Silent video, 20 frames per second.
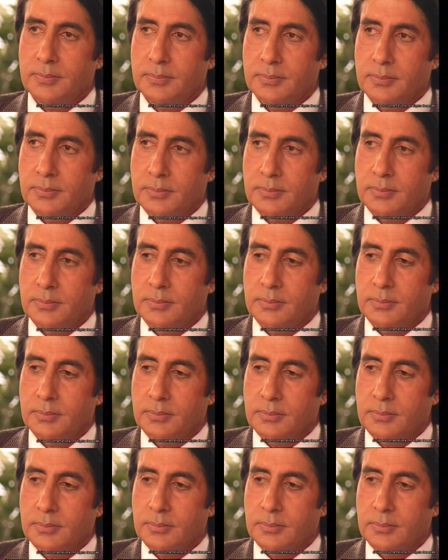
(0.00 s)

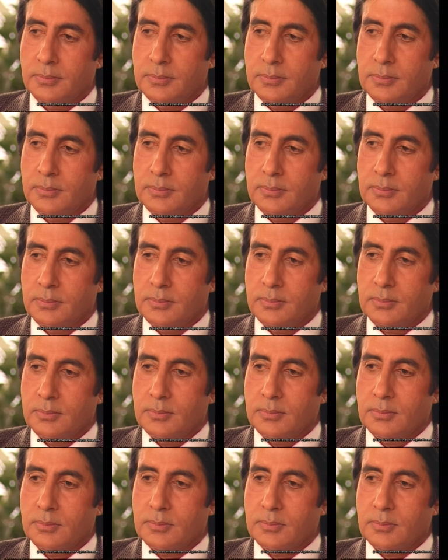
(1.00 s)

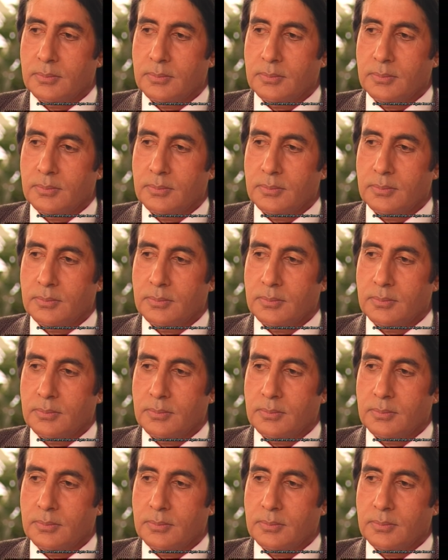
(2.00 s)
Nothing is said.